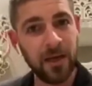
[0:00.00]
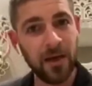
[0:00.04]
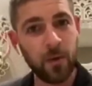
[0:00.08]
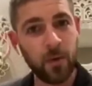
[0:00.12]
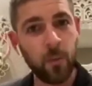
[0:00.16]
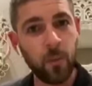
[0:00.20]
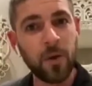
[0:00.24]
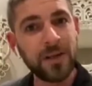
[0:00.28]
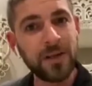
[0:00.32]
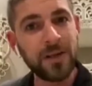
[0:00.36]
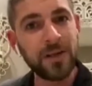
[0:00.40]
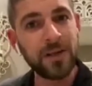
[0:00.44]

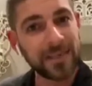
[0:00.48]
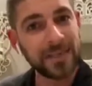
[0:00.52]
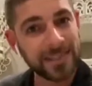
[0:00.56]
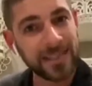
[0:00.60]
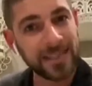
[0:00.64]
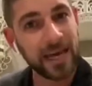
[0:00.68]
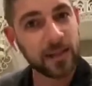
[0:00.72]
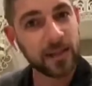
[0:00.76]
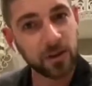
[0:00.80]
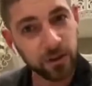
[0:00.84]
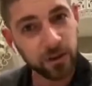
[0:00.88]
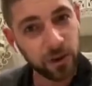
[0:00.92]
What does
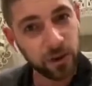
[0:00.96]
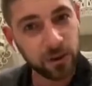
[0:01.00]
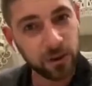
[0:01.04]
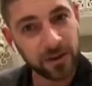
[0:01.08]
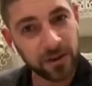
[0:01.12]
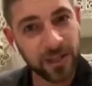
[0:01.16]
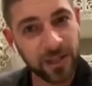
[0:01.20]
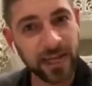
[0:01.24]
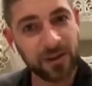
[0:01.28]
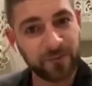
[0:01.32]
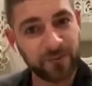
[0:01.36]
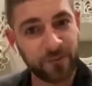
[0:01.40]
that look
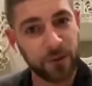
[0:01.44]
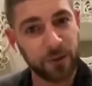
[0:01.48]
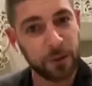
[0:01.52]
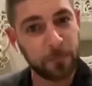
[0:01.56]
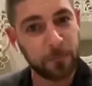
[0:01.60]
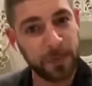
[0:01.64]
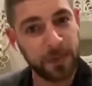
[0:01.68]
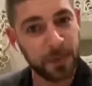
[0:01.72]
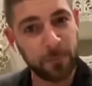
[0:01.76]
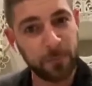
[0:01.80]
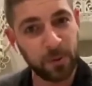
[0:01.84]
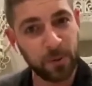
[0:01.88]
like for the
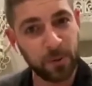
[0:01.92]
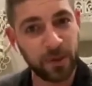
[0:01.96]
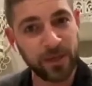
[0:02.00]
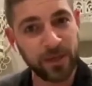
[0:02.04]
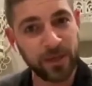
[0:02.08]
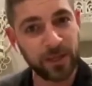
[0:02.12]
people in